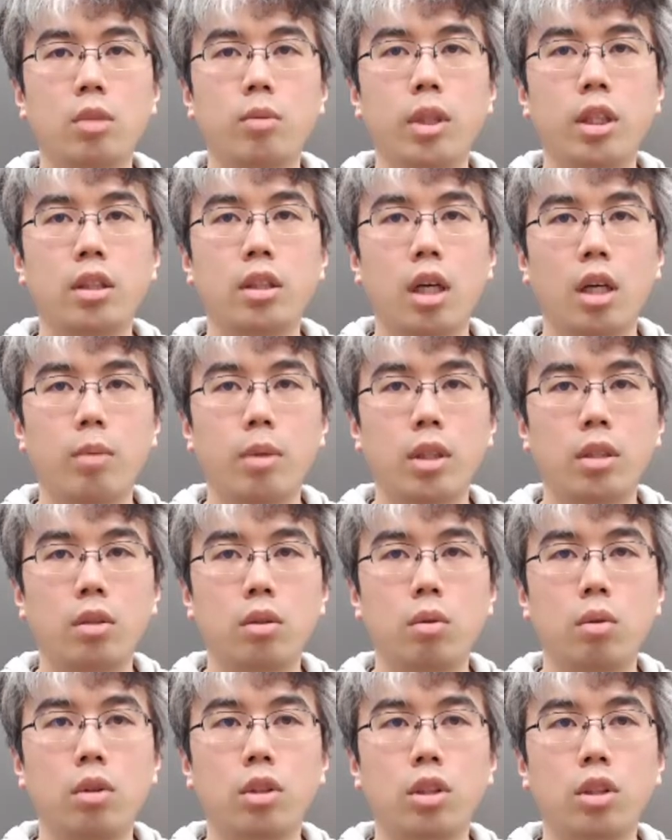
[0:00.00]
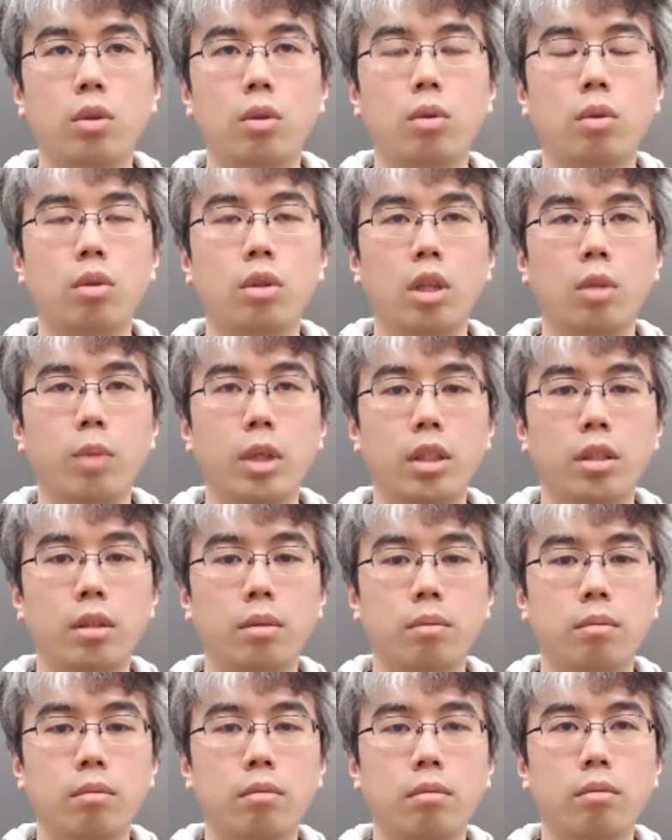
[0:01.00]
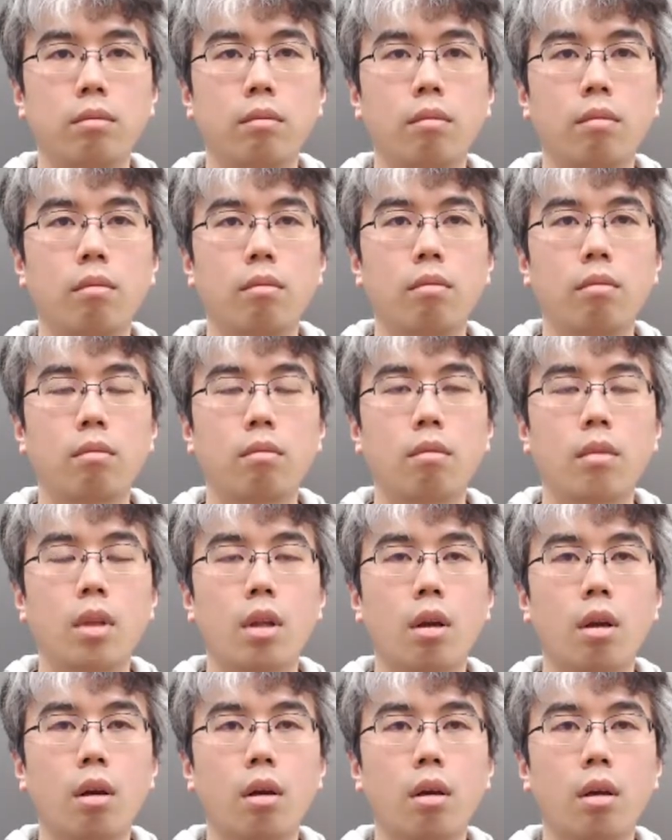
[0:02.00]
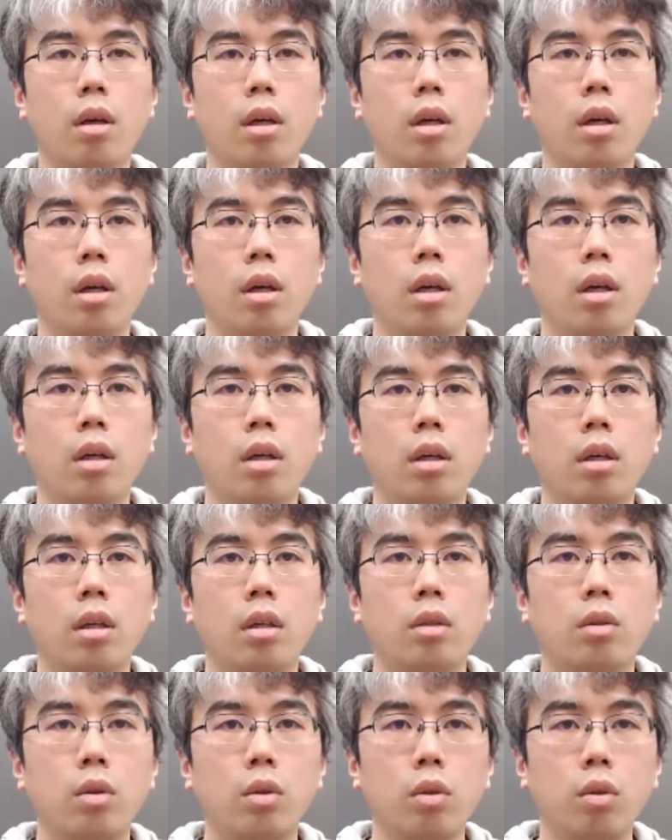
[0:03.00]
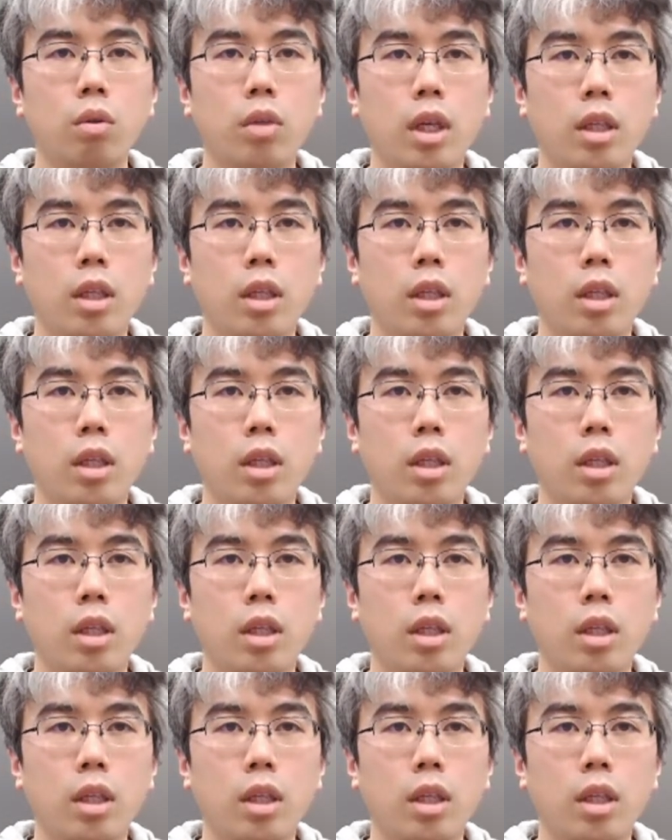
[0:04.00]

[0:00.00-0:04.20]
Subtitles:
monotonically increasing ID, which is numbered by the backend server.